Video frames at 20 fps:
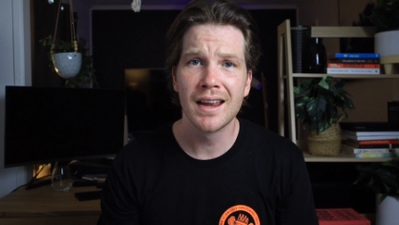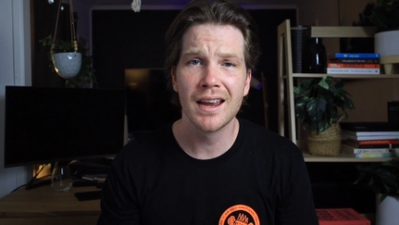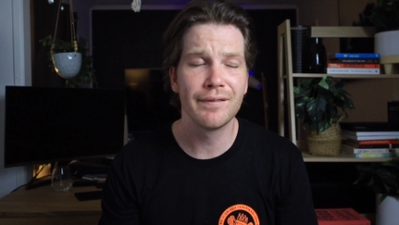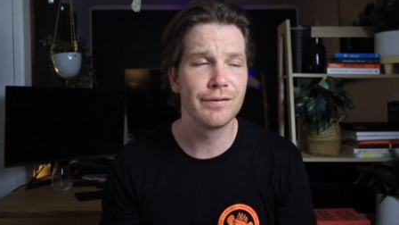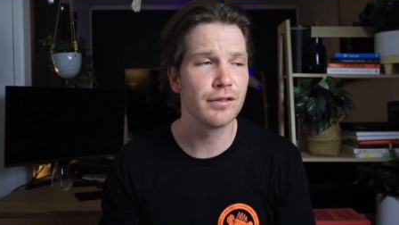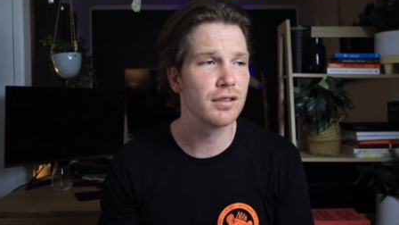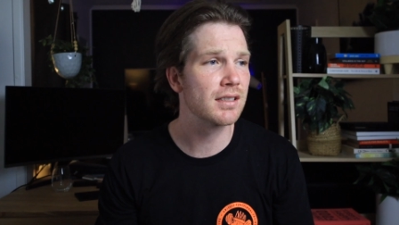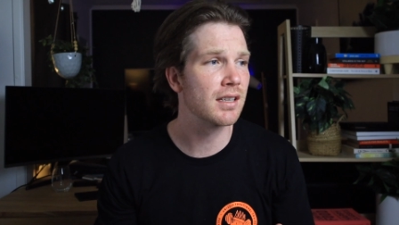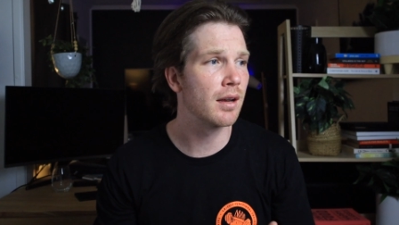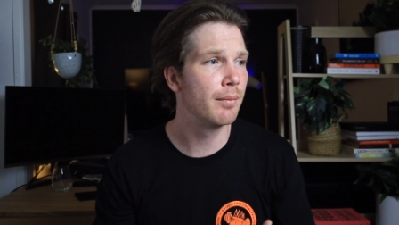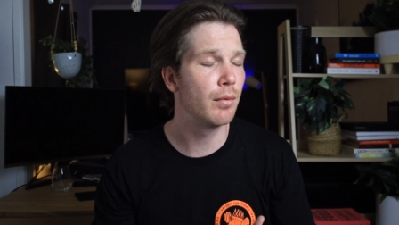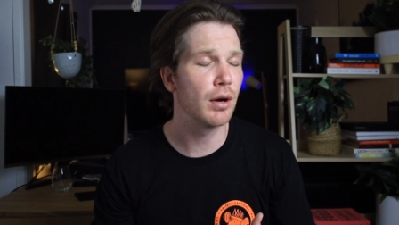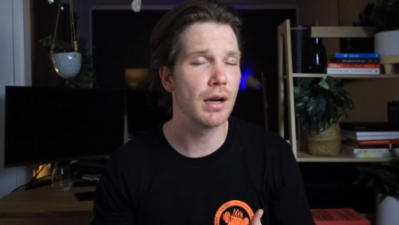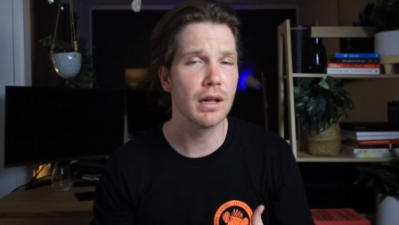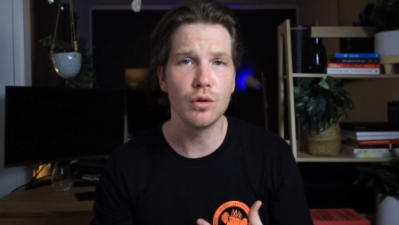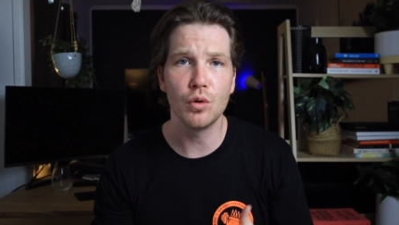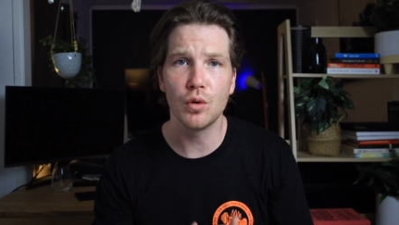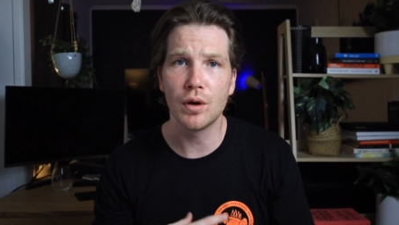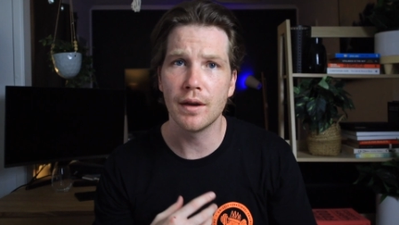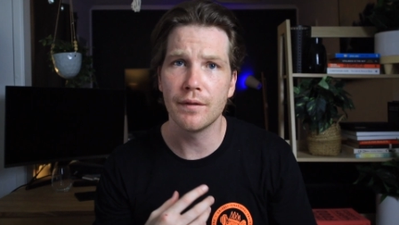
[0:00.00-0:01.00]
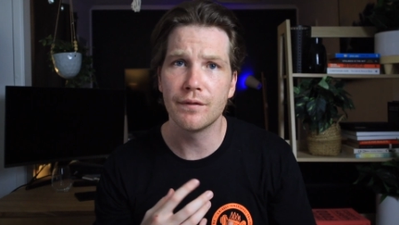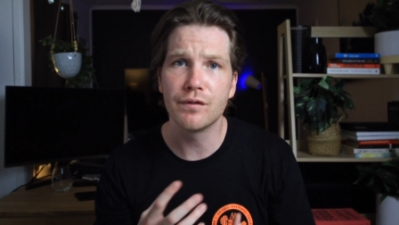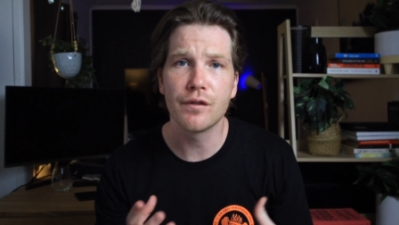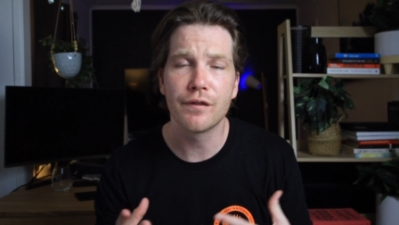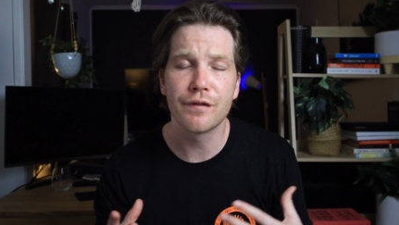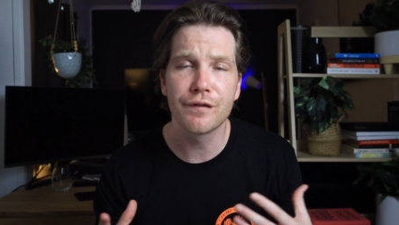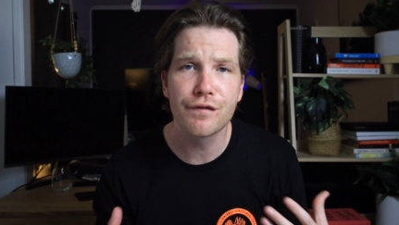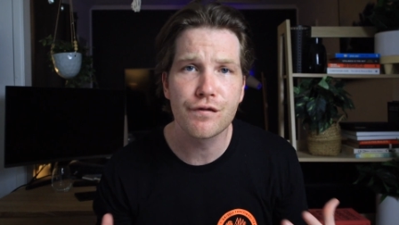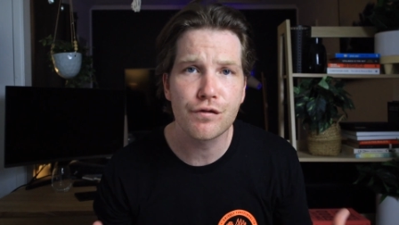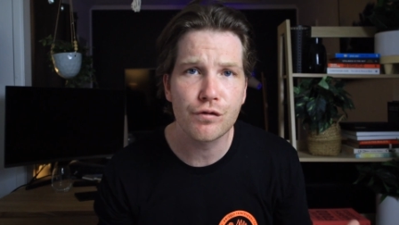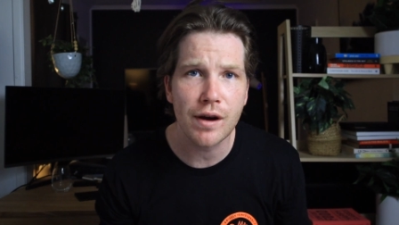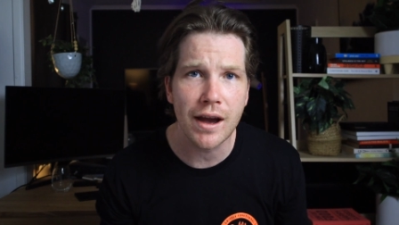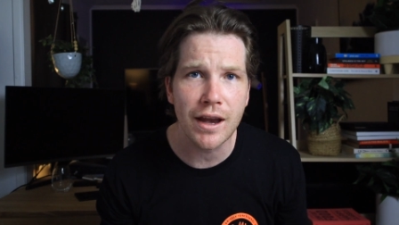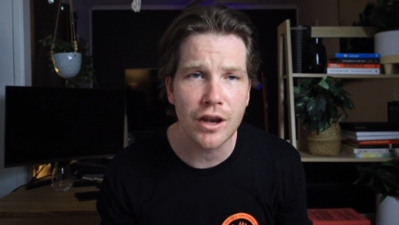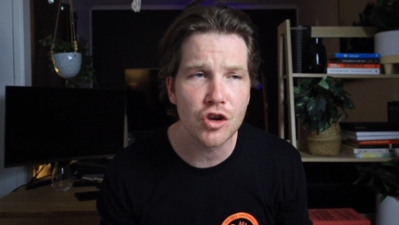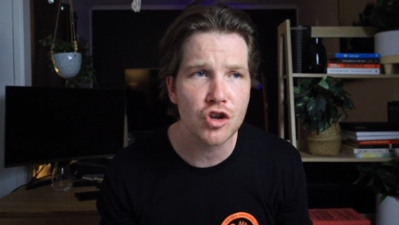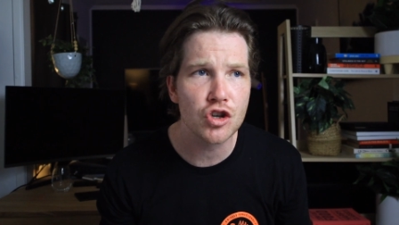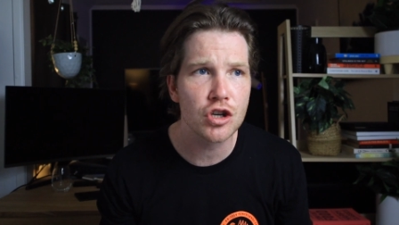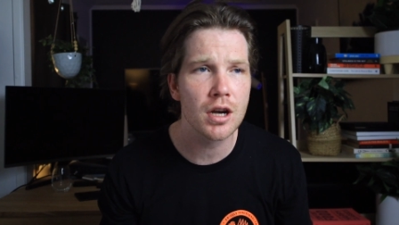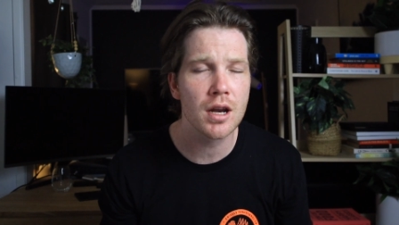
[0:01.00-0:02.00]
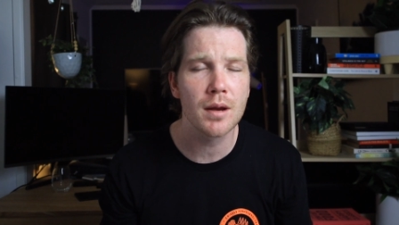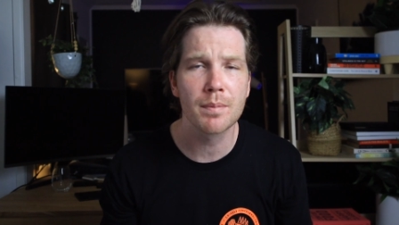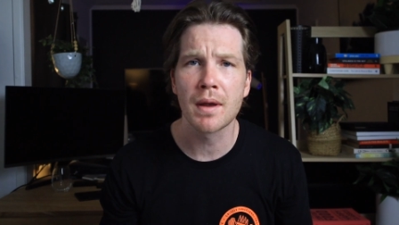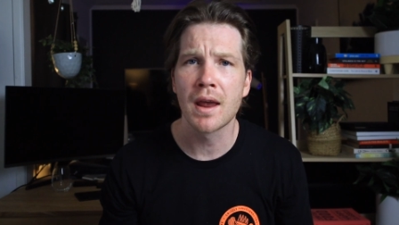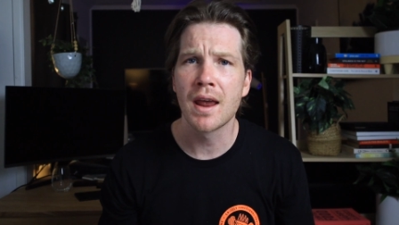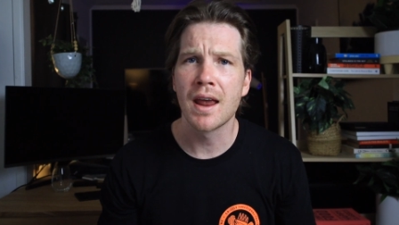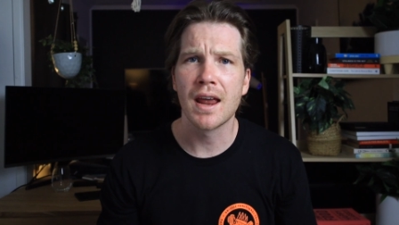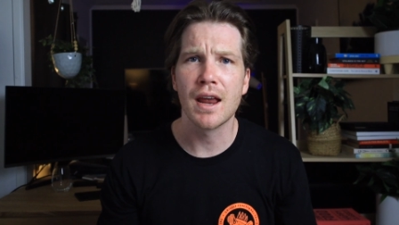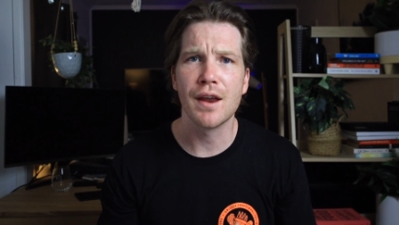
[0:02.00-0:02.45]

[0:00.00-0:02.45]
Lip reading: if you're somebody looking for friendship,